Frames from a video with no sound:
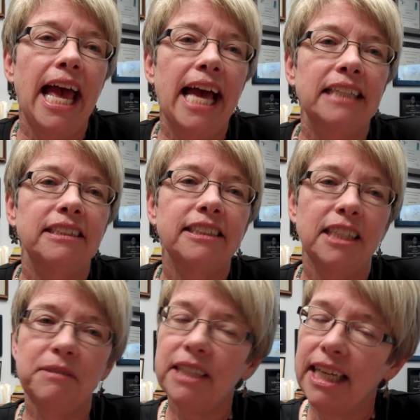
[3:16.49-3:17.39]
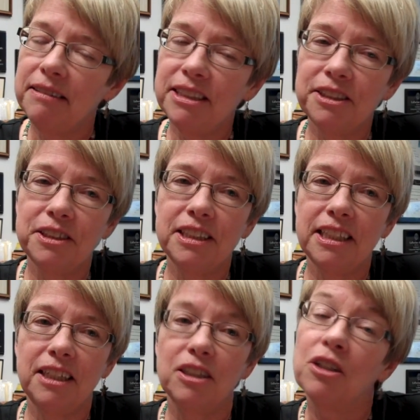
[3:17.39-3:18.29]
And sometimes
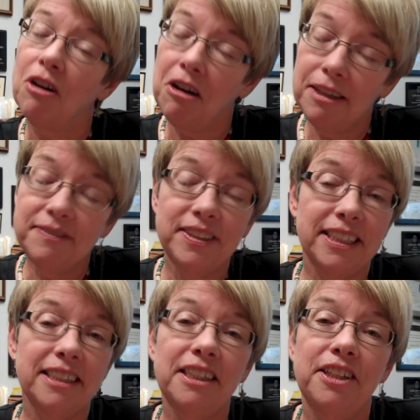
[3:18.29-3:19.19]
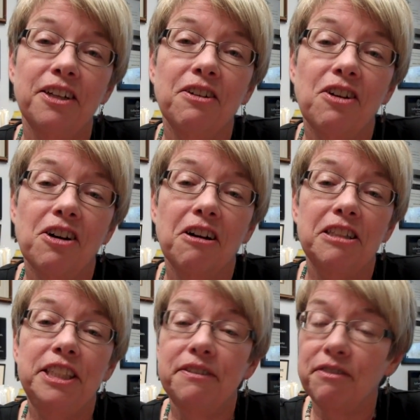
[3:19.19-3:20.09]
there's or often there are
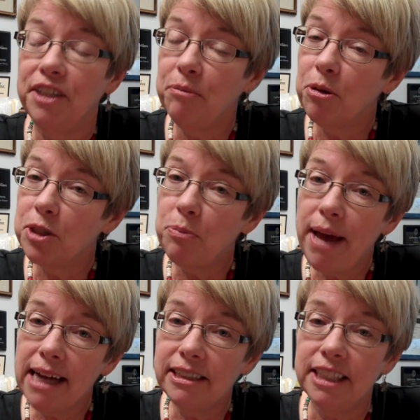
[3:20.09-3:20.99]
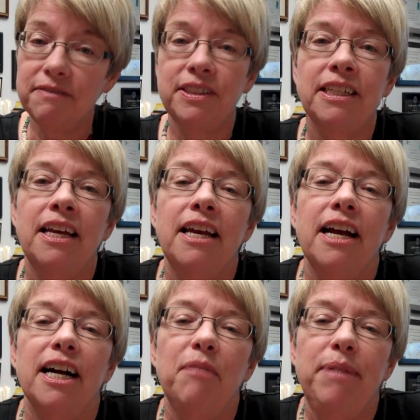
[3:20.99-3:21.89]
differing perspectives
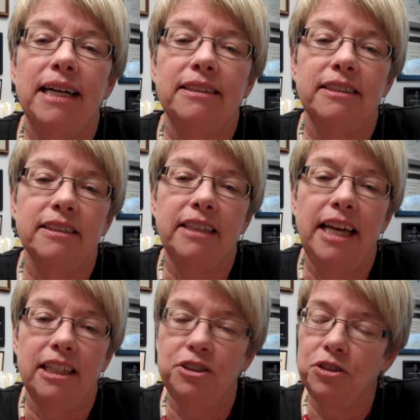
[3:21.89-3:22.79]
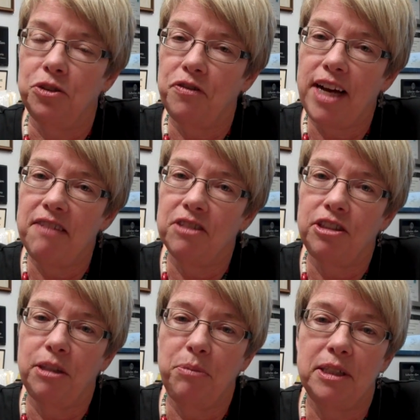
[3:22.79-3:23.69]
about the cancer
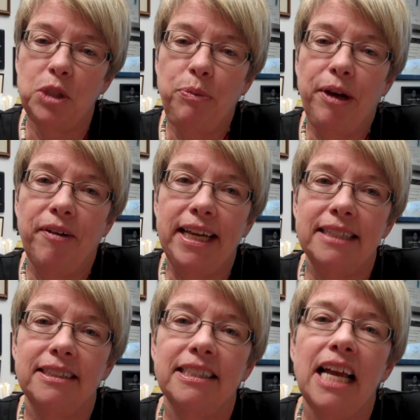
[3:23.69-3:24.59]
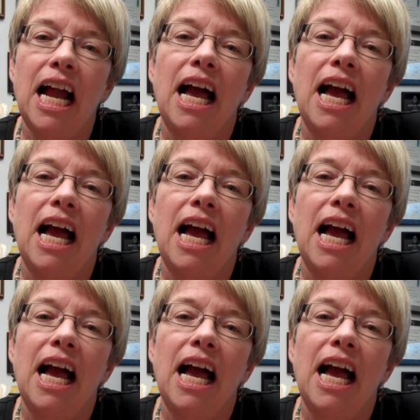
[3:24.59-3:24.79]
survivorship experience,